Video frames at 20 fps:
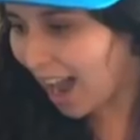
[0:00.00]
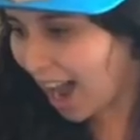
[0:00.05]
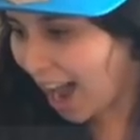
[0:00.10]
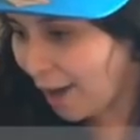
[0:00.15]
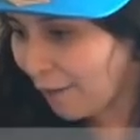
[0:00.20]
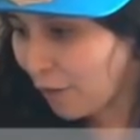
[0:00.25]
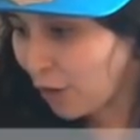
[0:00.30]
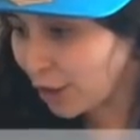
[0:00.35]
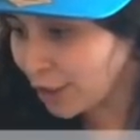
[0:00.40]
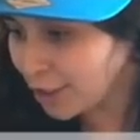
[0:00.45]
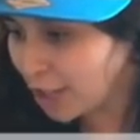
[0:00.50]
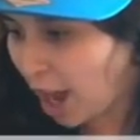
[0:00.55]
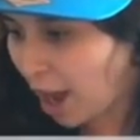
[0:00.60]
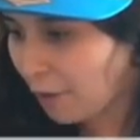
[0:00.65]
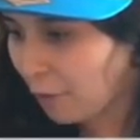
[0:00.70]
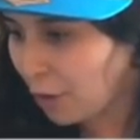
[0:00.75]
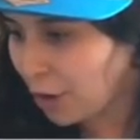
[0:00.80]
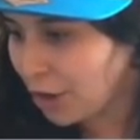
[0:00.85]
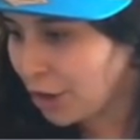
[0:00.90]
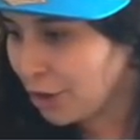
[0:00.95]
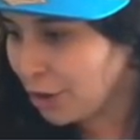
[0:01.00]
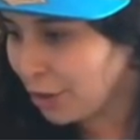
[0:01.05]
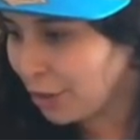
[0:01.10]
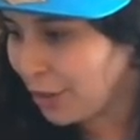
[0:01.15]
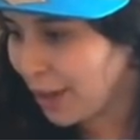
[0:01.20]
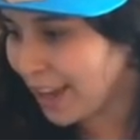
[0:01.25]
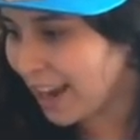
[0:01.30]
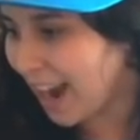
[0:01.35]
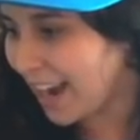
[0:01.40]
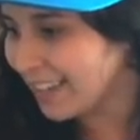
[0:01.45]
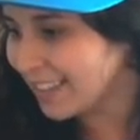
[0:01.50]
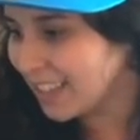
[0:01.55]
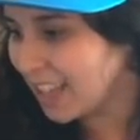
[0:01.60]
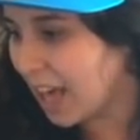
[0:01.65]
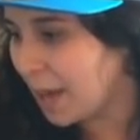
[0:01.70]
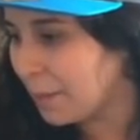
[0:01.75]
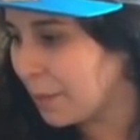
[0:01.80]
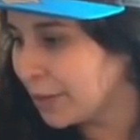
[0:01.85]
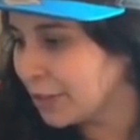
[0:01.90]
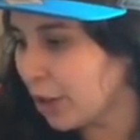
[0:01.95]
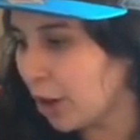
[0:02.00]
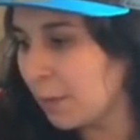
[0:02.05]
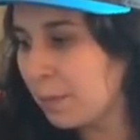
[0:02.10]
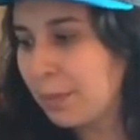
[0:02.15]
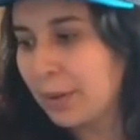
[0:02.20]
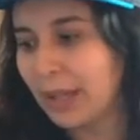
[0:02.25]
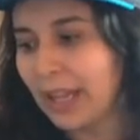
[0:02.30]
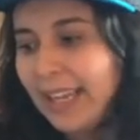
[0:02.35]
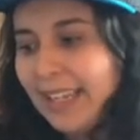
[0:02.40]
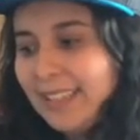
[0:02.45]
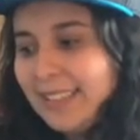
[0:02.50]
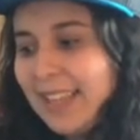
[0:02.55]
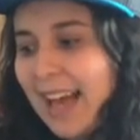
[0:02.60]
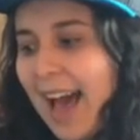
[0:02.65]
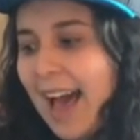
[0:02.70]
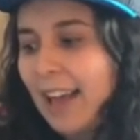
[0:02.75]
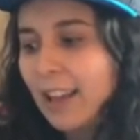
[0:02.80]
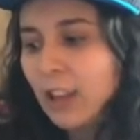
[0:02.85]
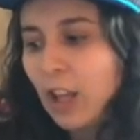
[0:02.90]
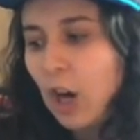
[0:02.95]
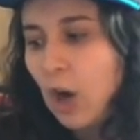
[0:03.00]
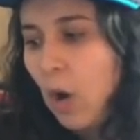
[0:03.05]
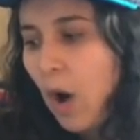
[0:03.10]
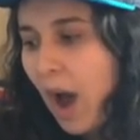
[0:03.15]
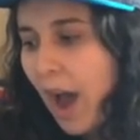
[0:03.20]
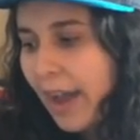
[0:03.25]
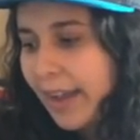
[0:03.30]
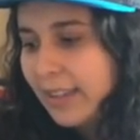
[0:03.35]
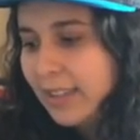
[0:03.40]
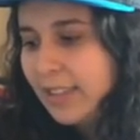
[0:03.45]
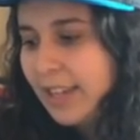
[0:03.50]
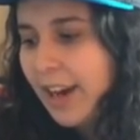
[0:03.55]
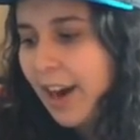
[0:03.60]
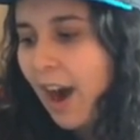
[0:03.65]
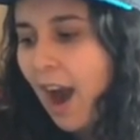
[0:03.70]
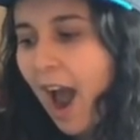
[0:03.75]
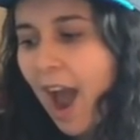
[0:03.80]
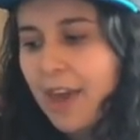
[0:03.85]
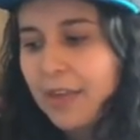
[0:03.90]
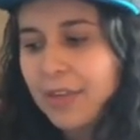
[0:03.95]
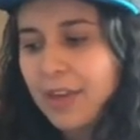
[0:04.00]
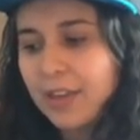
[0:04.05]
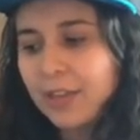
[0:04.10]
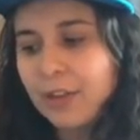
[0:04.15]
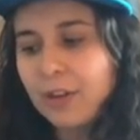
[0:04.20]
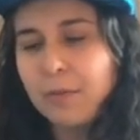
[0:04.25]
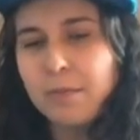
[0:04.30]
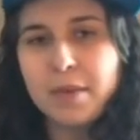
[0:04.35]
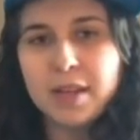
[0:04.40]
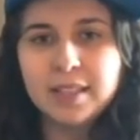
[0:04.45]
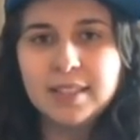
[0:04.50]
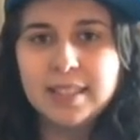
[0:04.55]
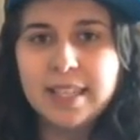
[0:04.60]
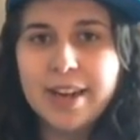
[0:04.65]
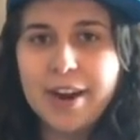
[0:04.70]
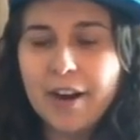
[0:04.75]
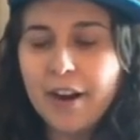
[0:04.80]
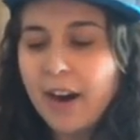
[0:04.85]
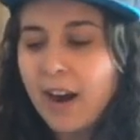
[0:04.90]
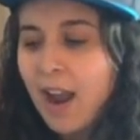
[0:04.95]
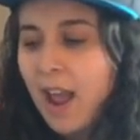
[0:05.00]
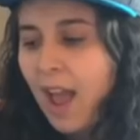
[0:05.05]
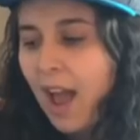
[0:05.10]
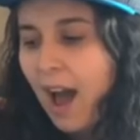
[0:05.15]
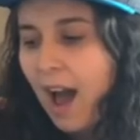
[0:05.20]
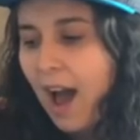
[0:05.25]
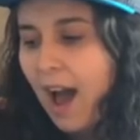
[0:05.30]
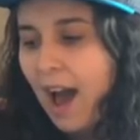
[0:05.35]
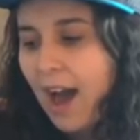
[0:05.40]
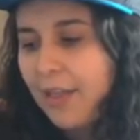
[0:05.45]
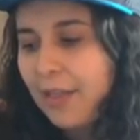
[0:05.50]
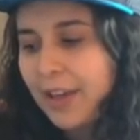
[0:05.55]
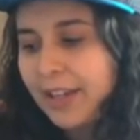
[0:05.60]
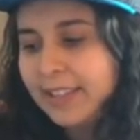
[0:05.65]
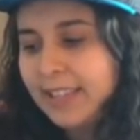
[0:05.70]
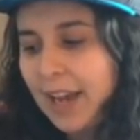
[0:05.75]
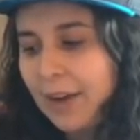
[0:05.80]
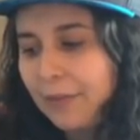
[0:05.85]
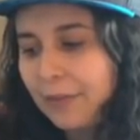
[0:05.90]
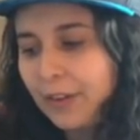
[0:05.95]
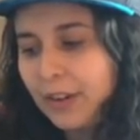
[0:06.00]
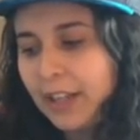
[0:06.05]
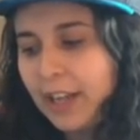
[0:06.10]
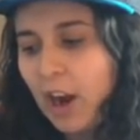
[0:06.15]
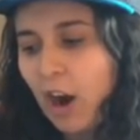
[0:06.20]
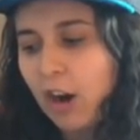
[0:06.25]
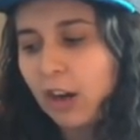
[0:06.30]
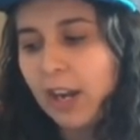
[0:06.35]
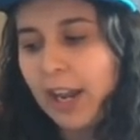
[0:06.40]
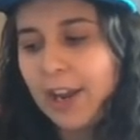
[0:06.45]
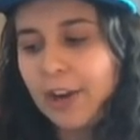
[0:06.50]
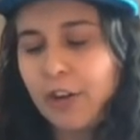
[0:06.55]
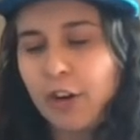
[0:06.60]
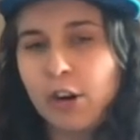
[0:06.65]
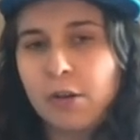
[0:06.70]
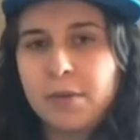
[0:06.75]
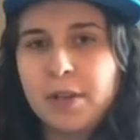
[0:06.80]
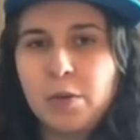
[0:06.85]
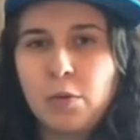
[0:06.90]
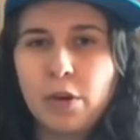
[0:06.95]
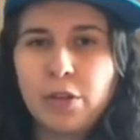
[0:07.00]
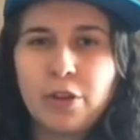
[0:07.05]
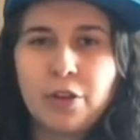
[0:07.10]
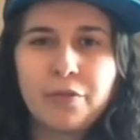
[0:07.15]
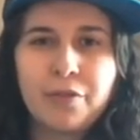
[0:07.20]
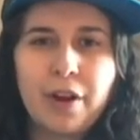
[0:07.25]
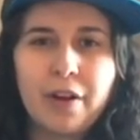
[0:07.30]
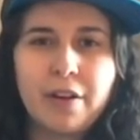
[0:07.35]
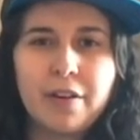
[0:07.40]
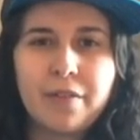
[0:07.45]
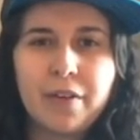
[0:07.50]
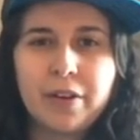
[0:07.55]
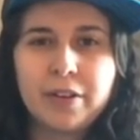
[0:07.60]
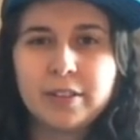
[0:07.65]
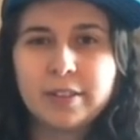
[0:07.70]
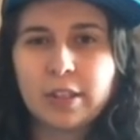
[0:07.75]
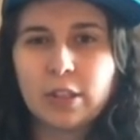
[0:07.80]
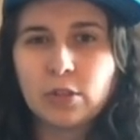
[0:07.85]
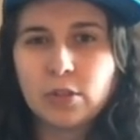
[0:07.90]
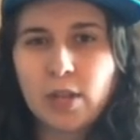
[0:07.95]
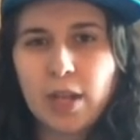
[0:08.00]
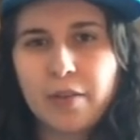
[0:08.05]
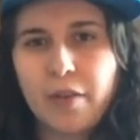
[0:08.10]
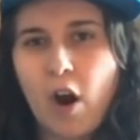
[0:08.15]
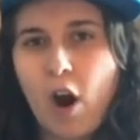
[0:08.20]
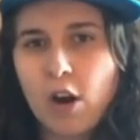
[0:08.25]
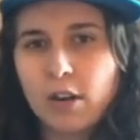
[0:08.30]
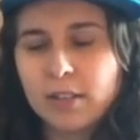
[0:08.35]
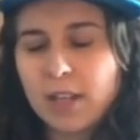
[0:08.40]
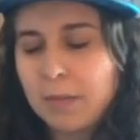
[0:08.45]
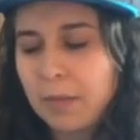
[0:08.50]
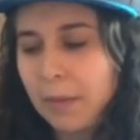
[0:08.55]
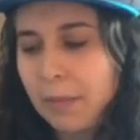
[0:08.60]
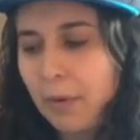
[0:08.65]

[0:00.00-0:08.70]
Uh, first off, where do you think ice climbers are placed at? Low, high tier? I think they're mid tier. Uh, they definitely are like Kirby, where they're very, very slow, so have a hard time